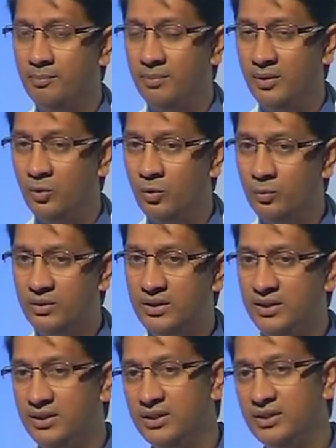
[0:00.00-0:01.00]
But over the
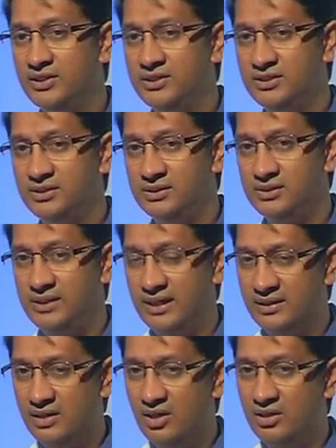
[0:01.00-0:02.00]
years,
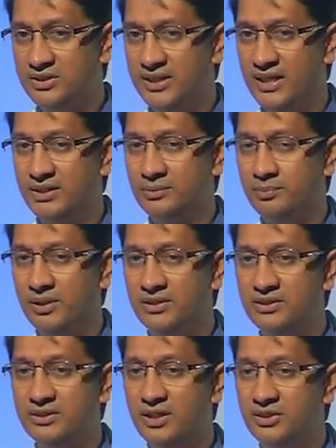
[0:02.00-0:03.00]
technology has played
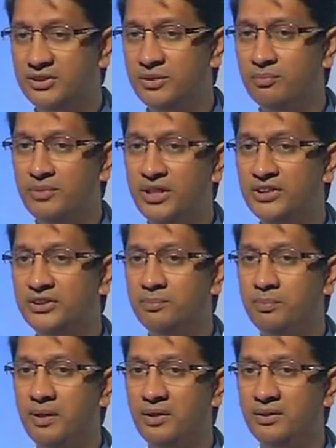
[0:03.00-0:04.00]
such a major
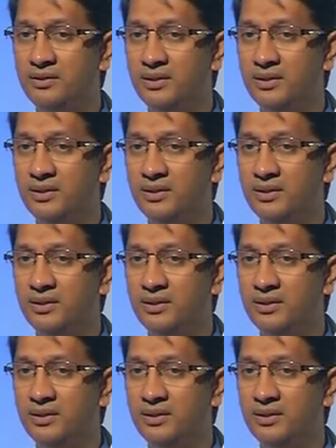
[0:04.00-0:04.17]
part